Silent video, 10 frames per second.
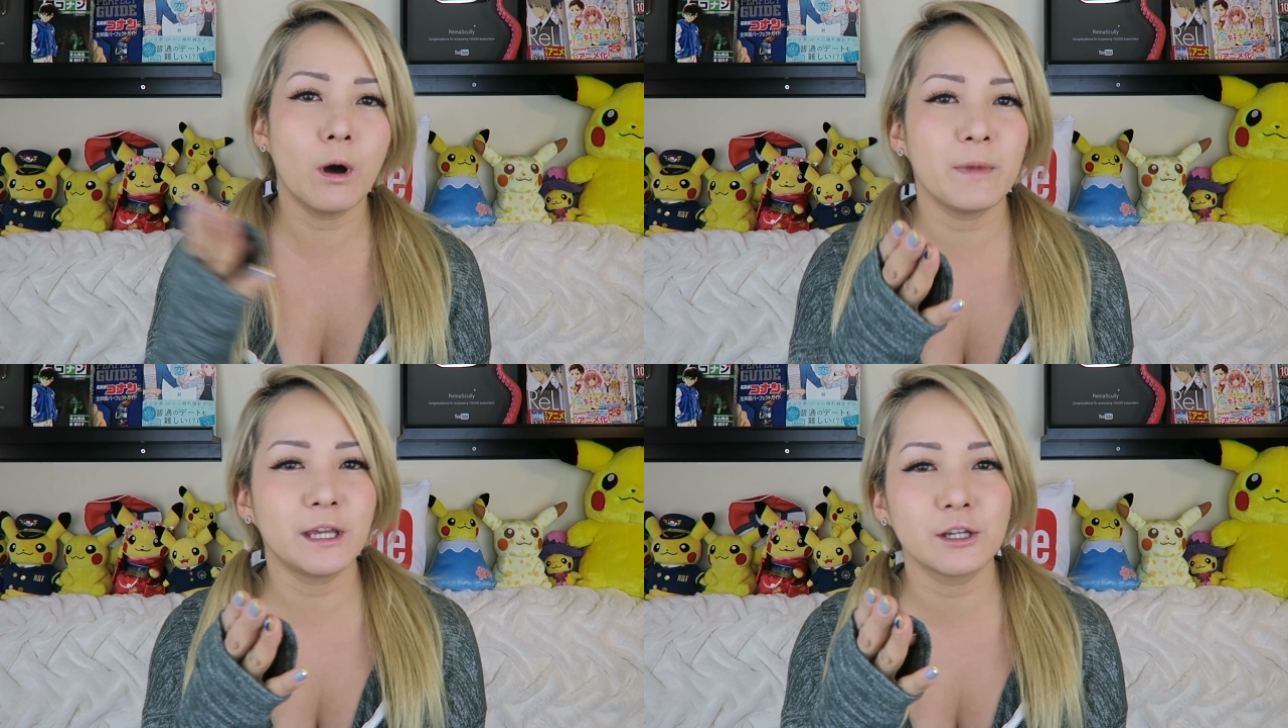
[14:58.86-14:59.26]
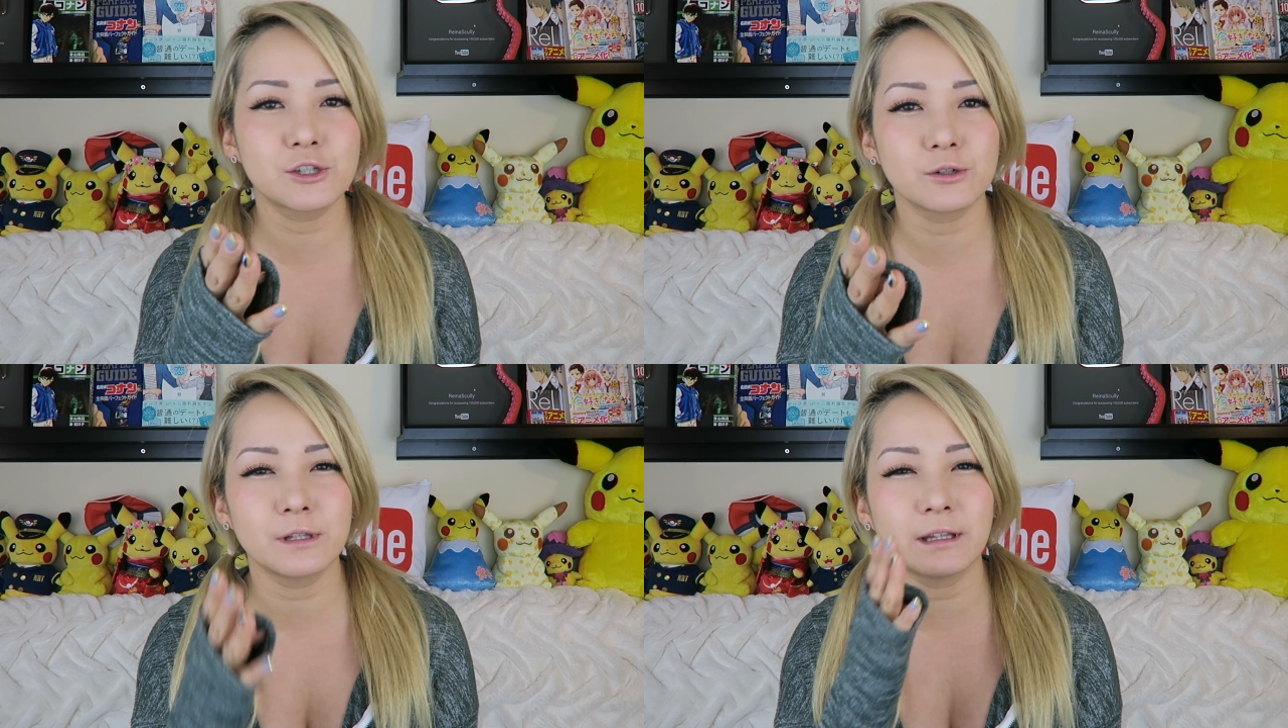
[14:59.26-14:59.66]
while making
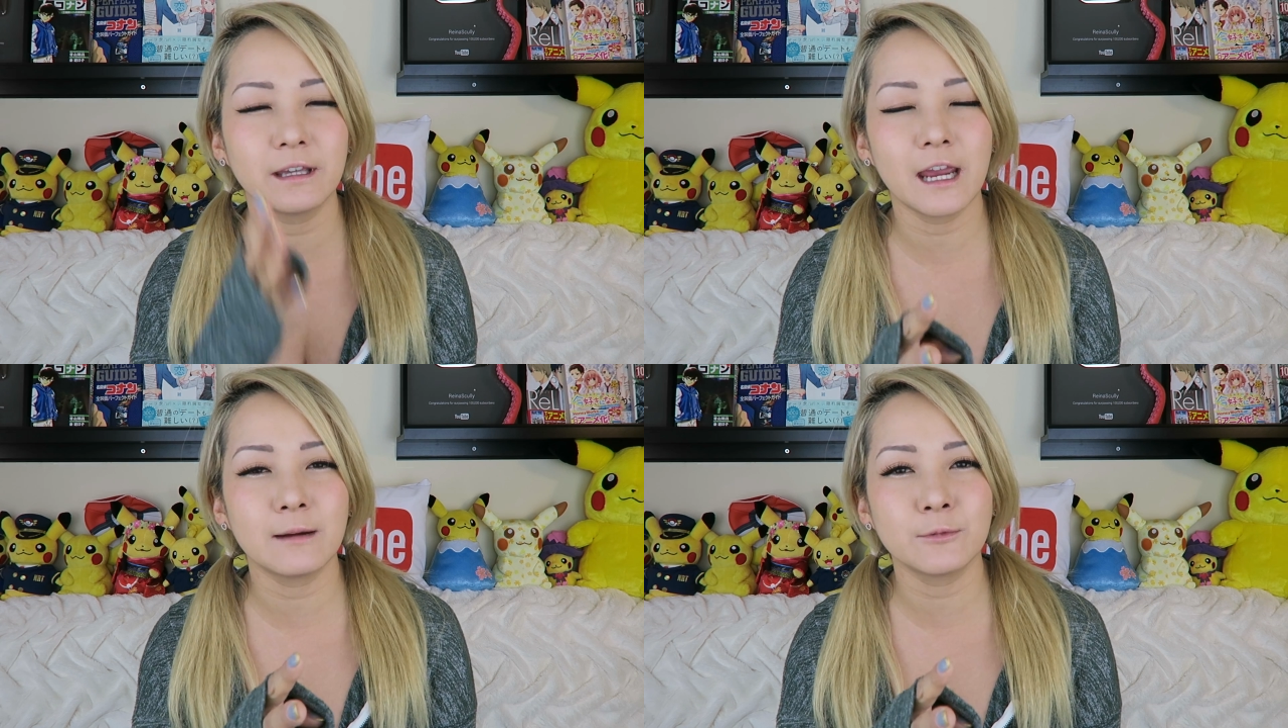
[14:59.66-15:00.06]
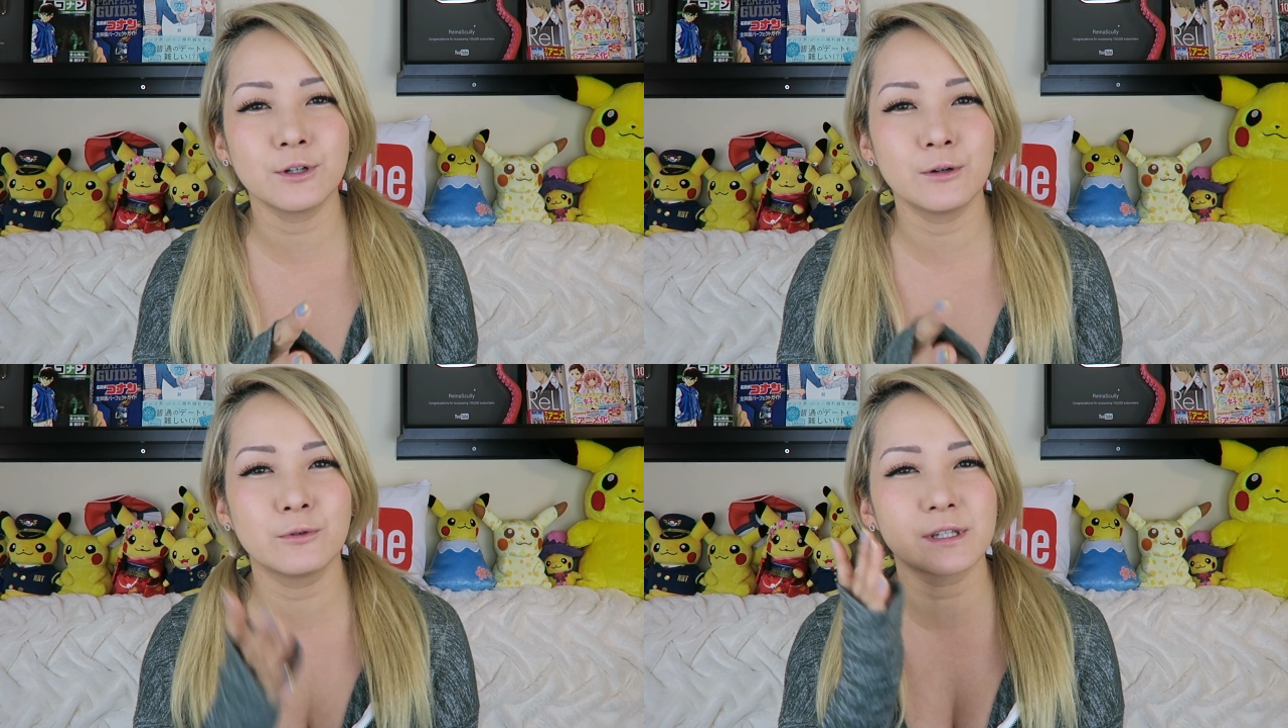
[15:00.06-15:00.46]
sure that the
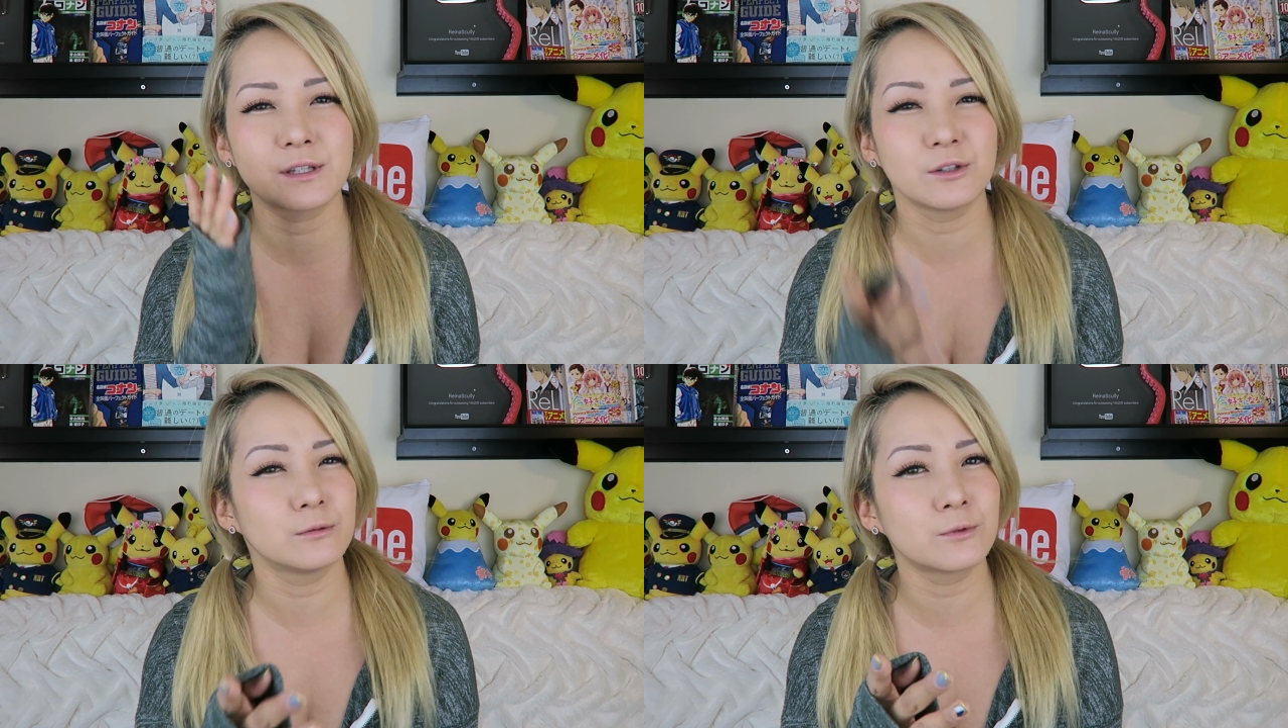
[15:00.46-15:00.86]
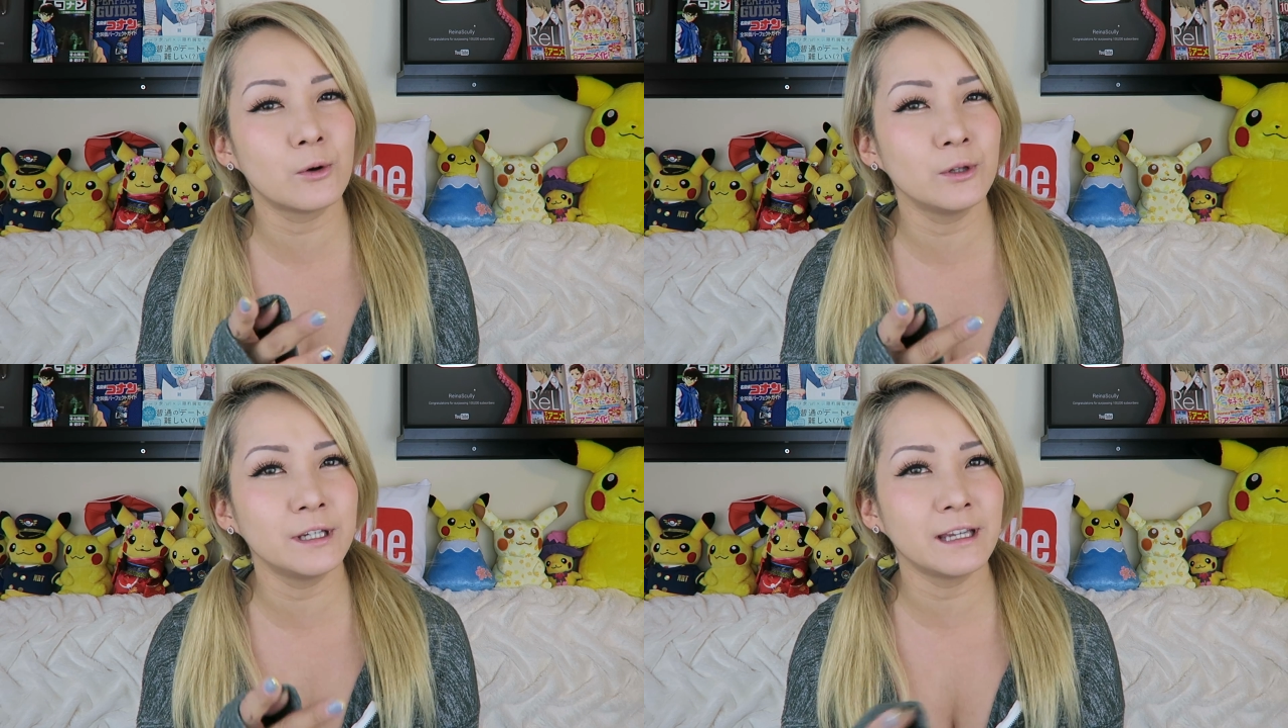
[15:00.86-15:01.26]
camera was still
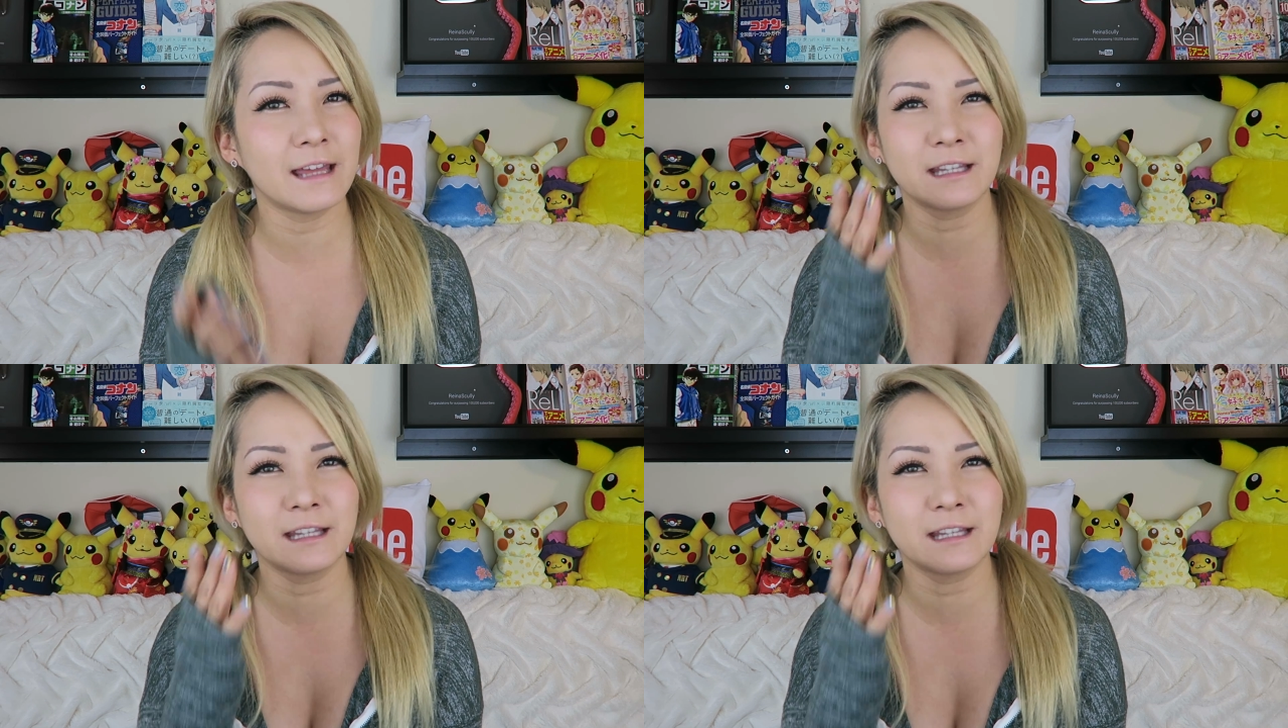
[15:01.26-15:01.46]
rolling